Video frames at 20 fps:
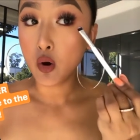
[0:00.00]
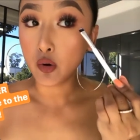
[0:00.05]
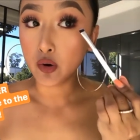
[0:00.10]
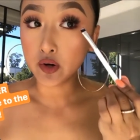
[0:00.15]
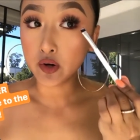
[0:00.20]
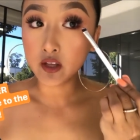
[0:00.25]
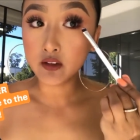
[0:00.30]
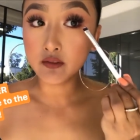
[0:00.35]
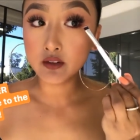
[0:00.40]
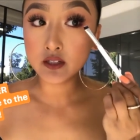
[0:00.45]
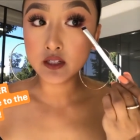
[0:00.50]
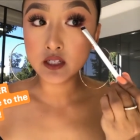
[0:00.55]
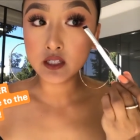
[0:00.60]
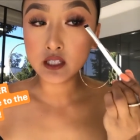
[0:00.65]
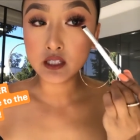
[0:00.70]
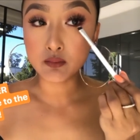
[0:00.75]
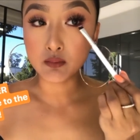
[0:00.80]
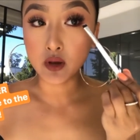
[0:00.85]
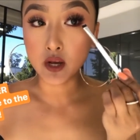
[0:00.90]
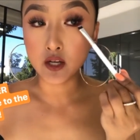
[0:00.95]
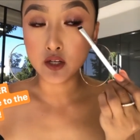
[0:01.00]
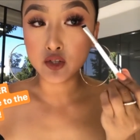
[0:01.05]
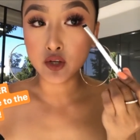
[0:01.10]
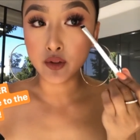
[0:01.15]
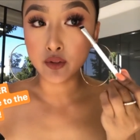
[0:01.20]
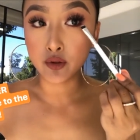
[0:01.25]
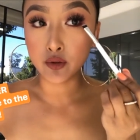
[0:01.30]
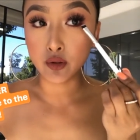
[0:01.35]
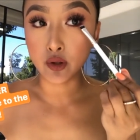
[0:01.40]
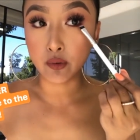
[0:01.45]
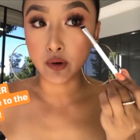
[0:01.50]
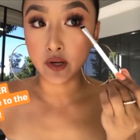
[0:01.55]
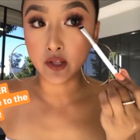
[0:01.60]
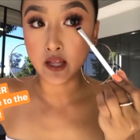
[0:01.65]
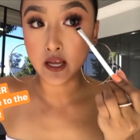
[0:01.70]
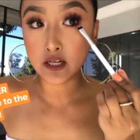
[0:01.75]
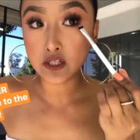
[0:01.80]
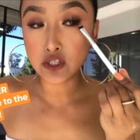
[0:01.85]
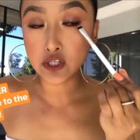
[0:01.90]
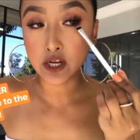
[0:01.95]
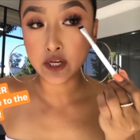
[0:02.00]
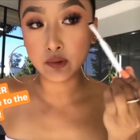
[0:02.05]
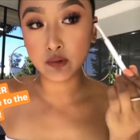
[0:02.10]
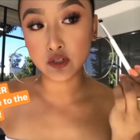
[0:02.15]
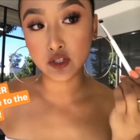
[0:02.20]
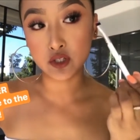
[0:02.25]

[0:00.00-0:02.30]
or even to smudge on the lower lash line,